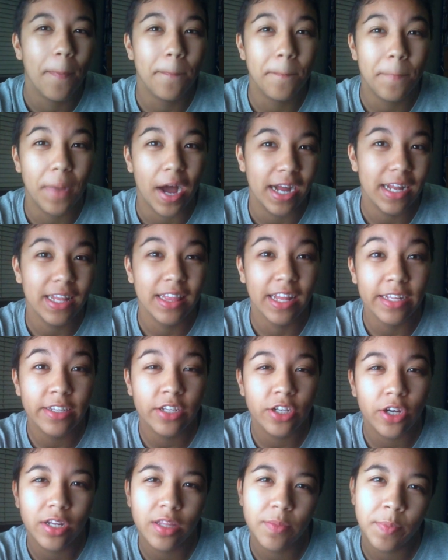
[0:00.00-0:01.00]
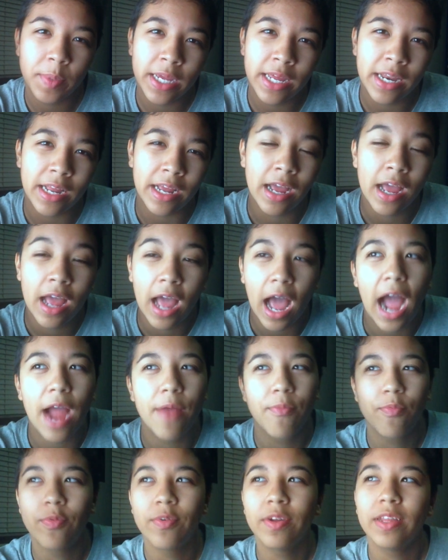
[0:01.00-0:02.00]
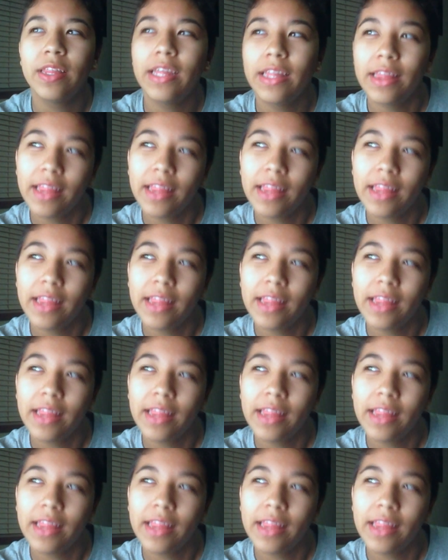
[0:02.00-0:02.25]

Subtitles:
But let's start at the beginning. I really